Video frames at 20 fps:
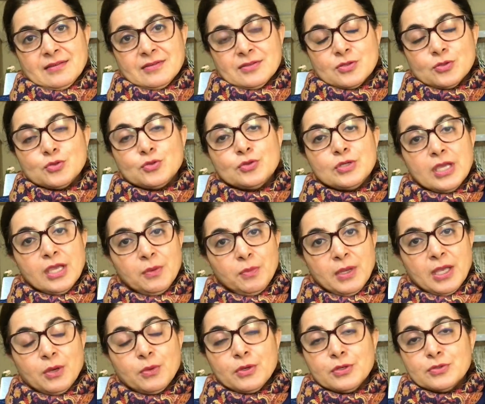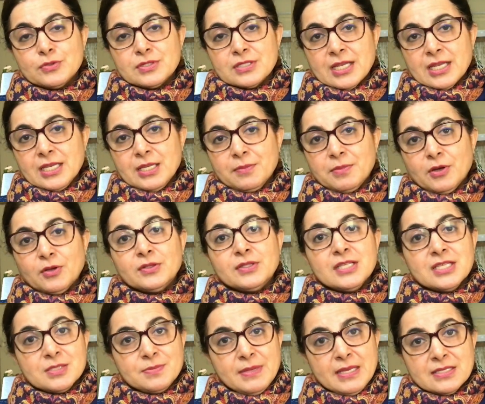so today we are going to study about
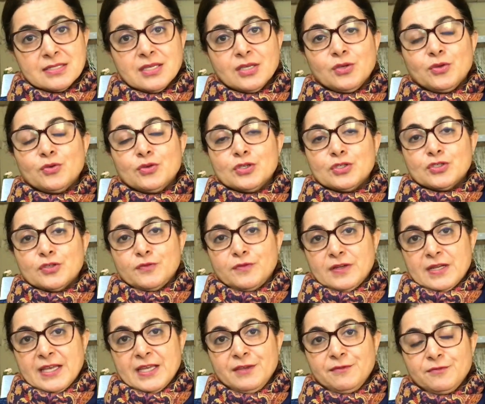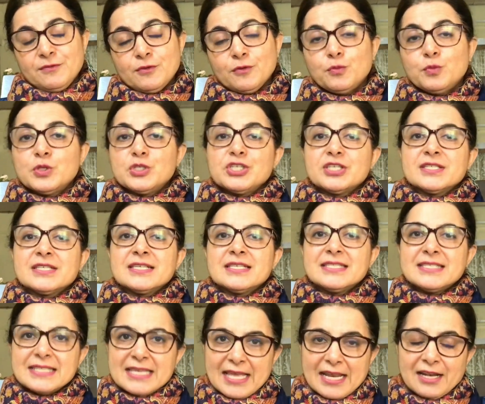this basic unit of life which is a
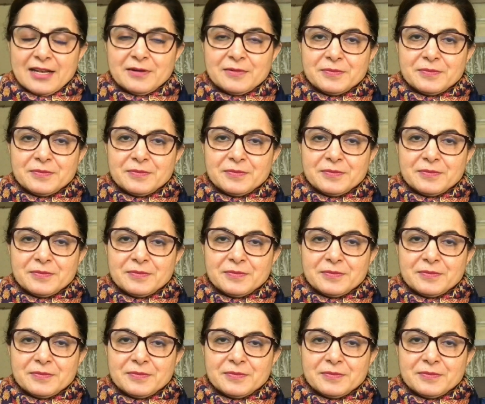cell.